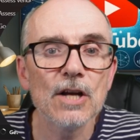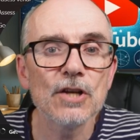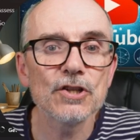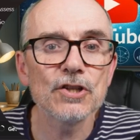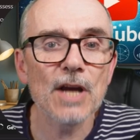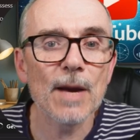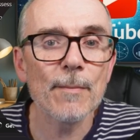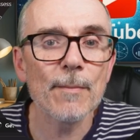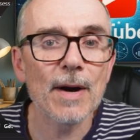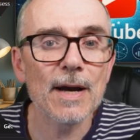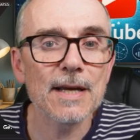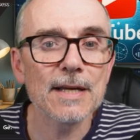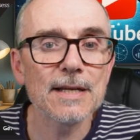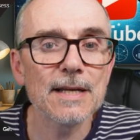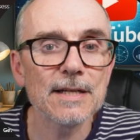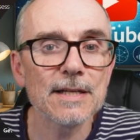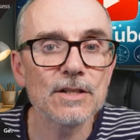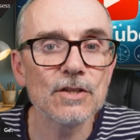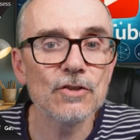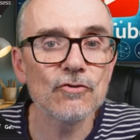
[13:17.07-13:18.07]
Check my
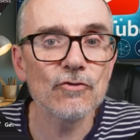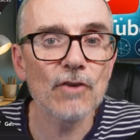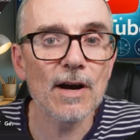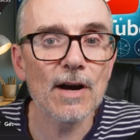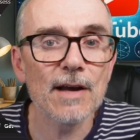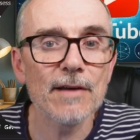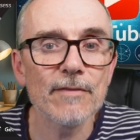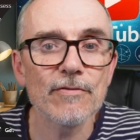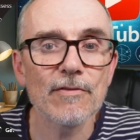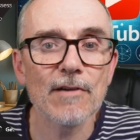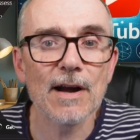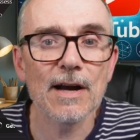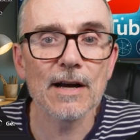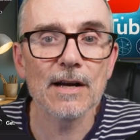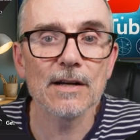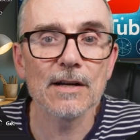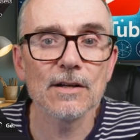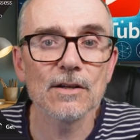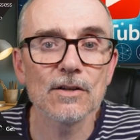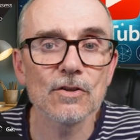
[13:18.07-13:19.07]
connected drive for
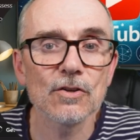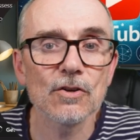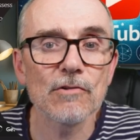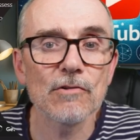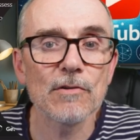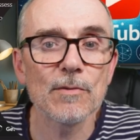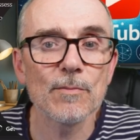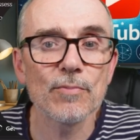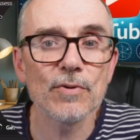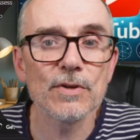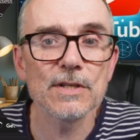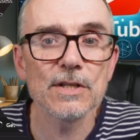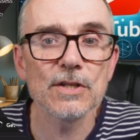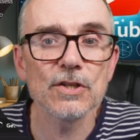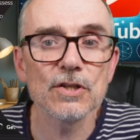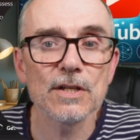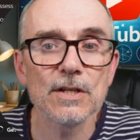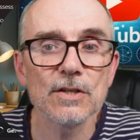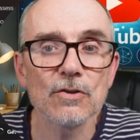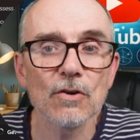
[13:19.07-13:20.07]
our current
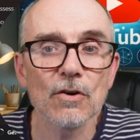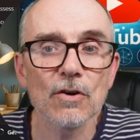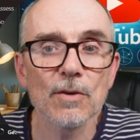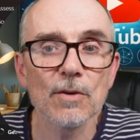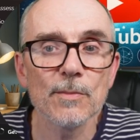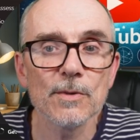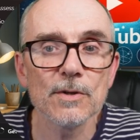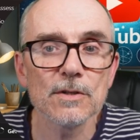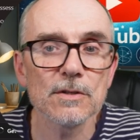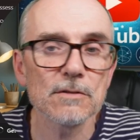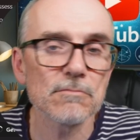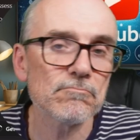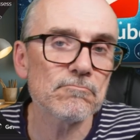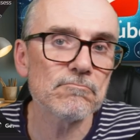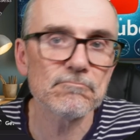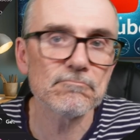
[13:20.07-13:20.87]
positioning document.